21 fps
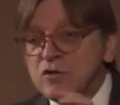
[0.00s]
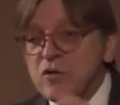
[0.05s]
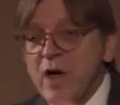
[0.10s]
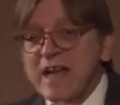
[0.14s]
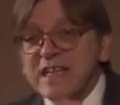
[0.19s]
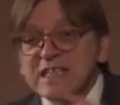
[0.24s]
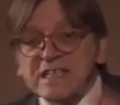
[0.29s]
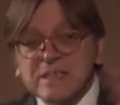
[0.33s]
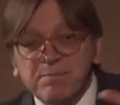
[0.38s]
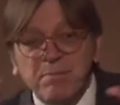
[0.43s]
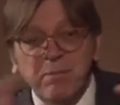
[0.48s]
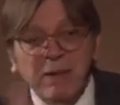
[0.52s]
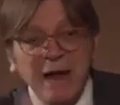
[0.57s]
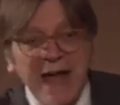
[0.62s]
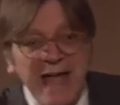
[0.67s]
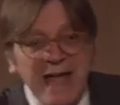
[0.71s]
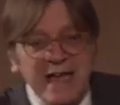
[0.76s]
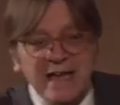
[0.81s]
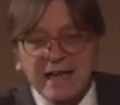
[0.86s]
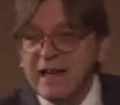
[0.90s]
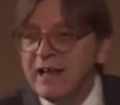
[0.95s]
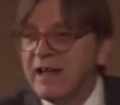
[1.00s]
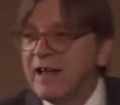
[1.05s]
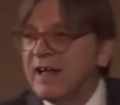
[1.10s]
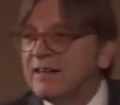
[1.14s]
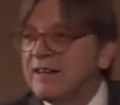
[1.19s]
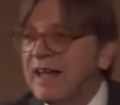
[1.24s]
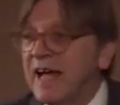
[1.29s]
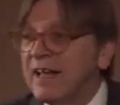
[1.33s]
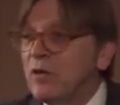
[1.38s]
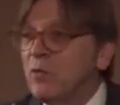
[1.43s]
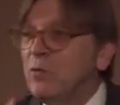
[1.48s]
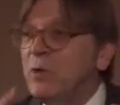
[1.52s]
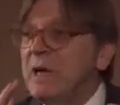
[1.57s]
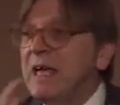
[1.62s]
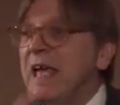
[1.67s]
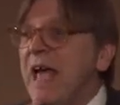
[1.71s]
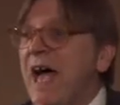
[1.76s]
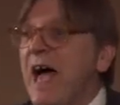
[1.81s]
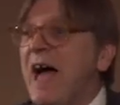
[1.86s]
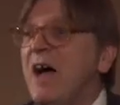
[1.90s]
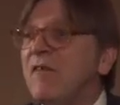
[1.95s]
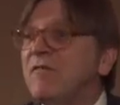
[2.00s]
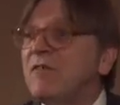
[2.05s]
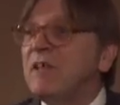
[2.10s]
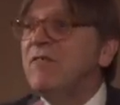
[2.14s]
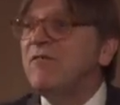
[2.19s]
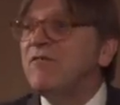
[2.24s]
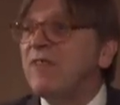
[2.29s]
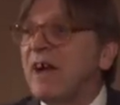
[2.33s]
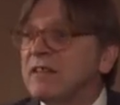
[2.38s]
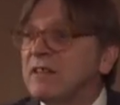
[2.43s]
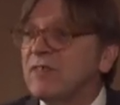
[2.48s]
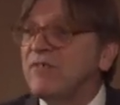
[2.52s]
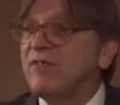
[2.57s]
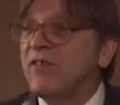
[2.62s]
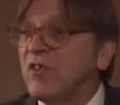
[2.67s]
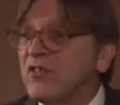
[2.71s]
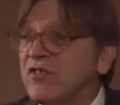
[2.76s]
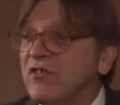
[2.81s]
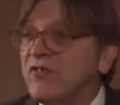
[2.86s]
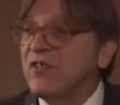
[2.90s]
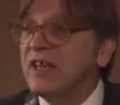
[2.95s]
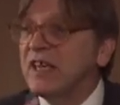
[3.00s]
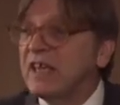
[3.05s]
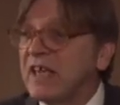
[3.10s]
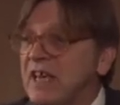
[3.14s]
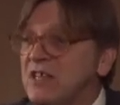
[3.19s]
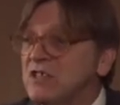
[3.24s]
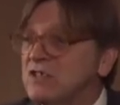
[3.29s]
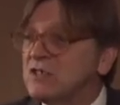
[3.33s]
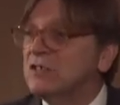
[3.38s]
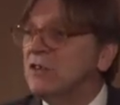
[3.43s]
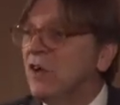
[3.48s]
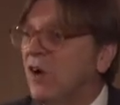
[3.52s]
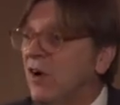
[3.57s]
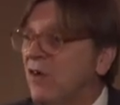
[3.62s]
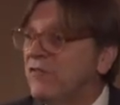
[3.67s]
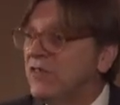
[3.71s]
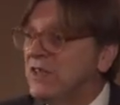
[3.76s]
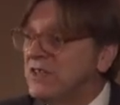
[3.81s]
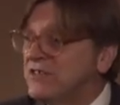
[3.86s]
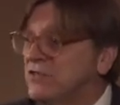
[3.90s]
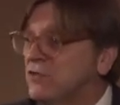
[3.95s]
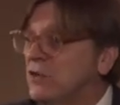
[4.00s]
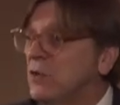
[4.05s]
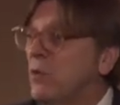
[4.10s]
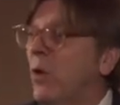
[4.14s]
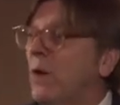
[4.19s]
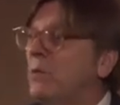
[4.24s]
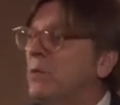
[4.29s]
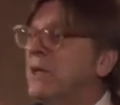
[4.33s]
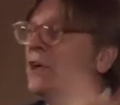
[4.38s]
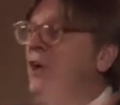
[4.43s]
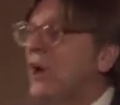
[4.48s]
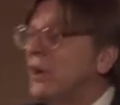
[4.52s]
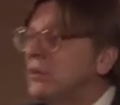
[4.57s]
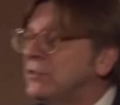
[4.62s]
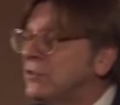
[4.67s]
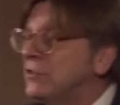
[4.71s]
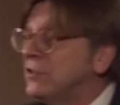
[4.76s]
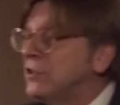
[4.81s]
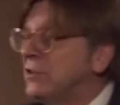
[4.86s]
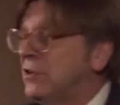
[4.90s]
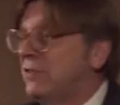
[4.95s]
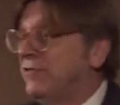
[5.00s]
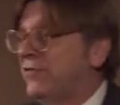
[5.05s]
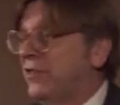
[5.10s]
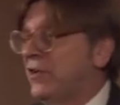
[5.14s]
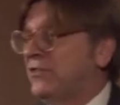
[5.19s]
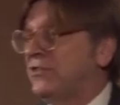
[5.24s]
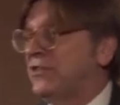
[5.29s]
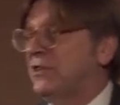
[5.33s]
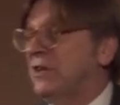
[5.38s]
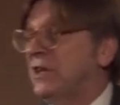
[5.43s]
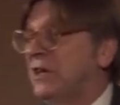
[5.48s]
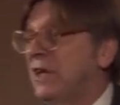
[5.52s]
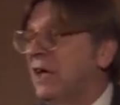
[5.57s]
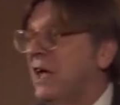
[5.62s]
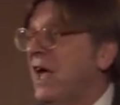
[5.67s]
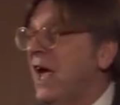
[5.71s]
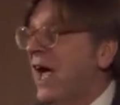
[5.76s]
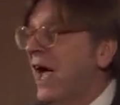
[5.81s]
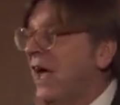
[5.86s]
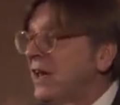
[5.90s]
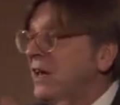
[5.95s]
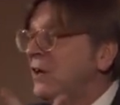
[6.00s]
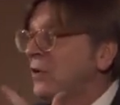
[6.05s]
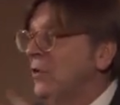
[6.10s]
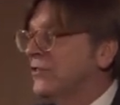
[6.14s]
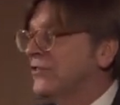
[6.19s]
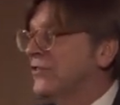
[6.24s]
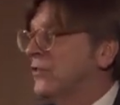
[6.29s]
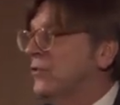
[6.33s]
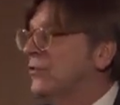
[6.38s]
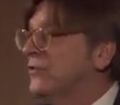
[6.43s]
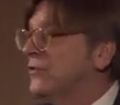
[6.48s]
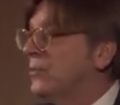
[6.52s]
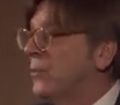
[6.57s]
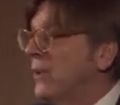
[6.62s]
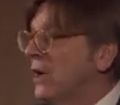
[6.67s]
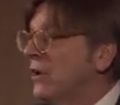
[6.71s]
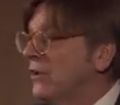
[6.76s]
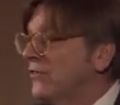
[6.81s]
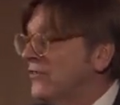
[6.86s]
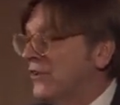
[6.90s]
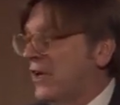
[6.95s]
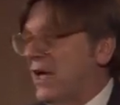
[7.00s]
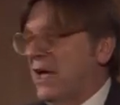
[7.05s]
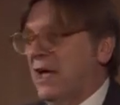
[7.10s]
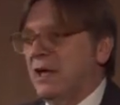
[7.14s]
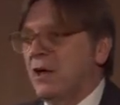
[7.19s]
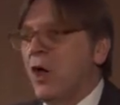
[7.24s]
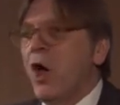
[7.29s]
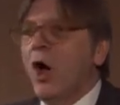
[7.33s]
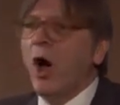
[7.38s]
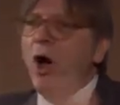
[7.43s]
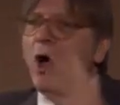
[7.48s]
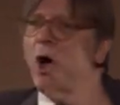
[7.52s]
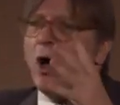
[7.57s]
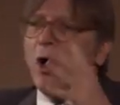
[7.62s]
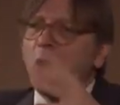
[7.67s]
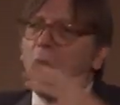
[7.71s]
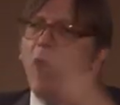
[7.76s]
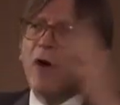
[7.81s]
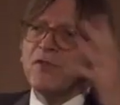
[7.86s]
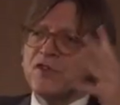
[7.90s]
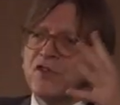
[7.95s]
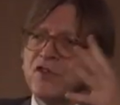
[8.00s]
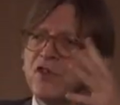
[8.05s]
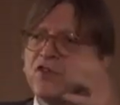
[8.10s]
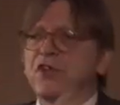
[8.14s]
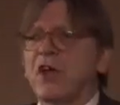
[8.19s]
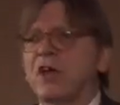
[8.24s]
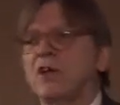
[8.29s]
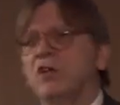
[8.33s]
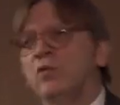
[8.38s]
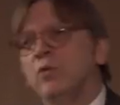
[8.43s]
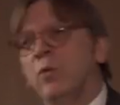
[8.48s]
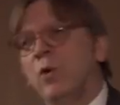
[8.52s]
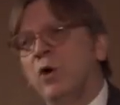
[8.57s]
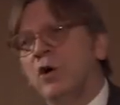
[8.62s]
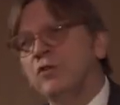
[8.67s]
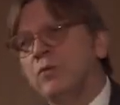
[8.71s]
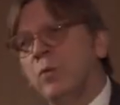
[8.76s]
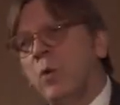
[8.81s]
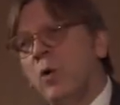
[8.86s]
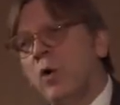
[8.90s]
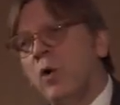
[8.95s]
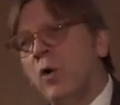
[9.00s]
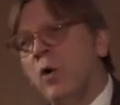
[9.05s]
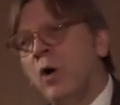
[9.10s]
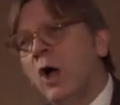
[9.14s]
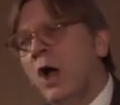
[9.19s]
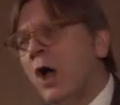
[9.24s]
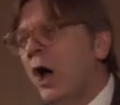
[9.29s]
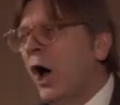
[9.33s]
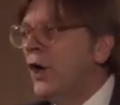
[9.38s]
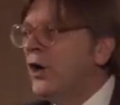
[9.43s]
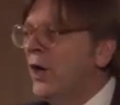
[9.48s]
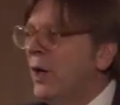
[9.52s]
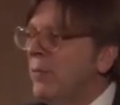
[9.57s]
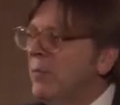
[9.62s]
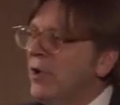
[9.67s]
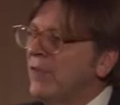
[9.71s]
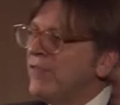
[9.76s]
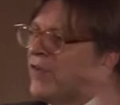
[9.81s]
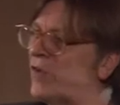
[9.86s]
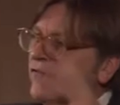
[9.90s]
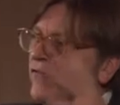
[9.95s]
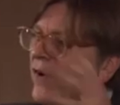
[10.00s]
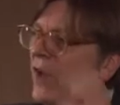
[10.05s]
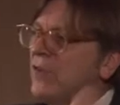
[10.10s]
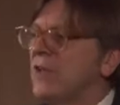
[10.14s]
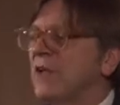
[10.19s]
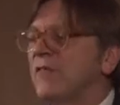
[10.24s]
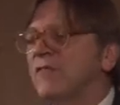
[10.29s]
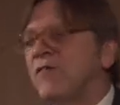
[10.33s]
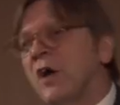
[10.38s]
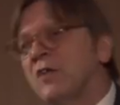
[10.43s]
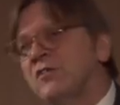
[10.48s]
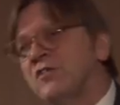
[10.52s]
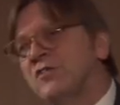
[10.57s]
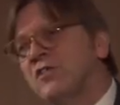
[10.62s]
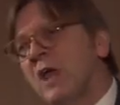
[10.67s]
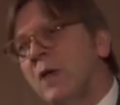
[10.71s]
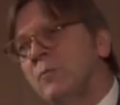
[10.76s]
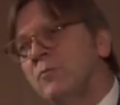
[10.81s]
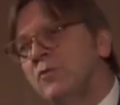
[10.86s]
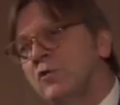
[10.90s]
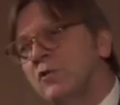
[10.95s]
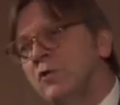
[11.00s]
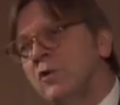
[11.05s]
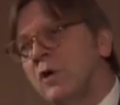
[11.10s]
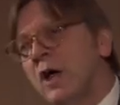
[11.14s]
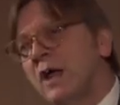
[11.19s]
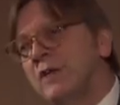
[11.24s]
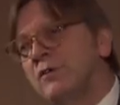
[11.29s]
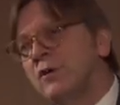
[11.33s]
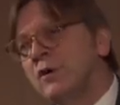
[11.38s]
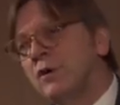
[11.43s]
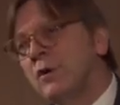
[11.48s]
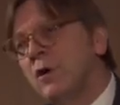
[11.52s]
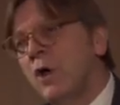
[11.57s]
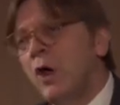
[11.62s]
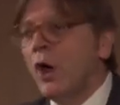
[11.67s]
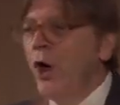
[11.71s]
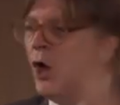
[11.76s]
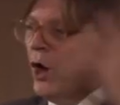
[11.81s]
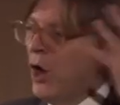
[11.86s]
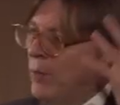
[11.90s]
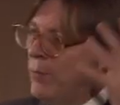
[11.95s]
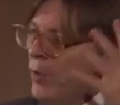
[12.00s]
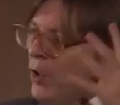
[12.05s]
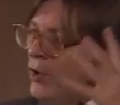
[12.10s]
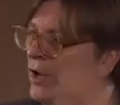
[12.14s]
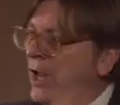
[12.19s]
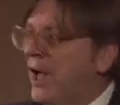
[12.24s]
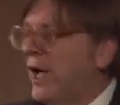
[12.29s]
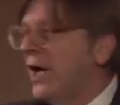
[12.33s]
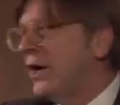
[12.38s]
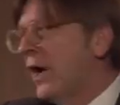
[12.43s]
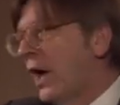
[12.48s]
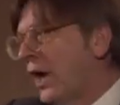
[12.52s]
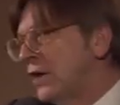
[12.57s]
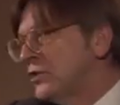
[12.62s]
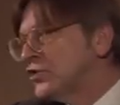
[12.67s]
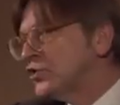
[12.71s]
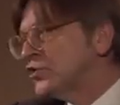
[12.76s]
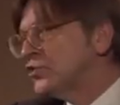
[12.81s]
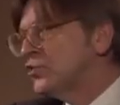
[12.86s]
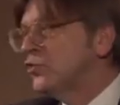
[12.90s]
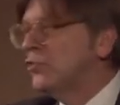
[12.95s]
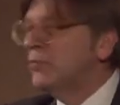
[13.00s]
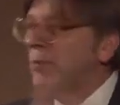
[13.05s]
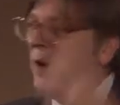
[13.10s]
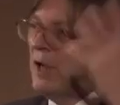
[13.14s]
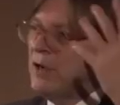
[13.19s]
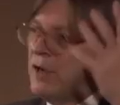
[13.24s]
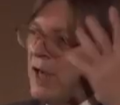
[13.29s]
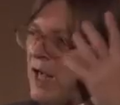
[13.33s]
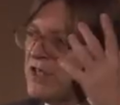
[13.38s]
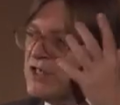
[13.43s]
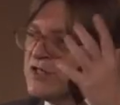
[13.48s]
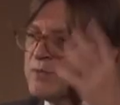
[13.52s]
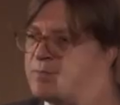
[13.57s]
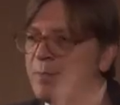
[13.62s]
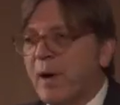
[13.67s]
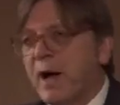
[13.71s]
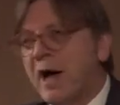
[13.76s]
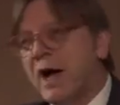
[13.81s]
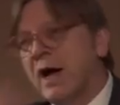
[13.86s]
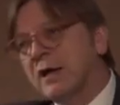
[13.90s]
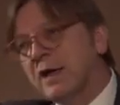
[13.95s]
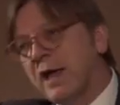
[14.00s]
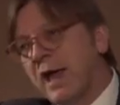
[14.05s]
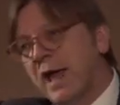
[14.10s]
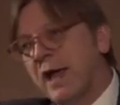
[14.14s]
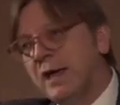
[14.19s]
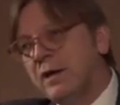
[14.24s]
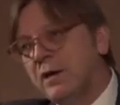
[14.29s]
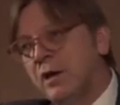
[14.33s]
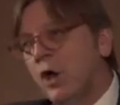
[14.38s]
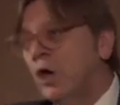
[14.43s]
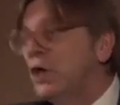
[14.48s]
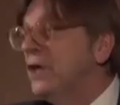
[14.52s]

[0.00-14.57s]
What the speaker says: to explain that we have, in fact, a falsification of history. When we go to the university and in our schools, we are saying, oh, after the Second World War, a number of our founding fathers came together, Monet and Schuman and Spaak and